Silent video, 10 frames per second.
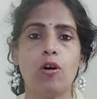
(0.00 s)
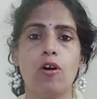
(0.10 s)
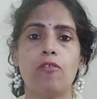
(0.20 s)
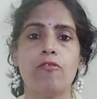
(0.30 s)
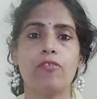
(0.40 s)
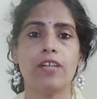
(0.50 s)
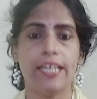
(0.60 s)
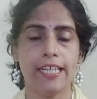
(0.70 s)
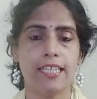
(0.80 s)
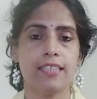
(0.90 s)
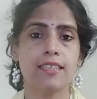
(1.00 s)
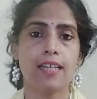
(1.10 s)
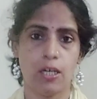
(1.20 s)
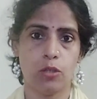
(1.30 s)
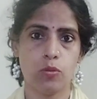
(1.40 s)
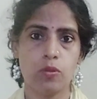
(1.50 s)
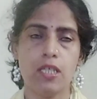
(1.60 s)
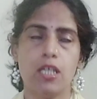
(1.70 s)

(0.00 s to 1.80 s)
of Indian cow?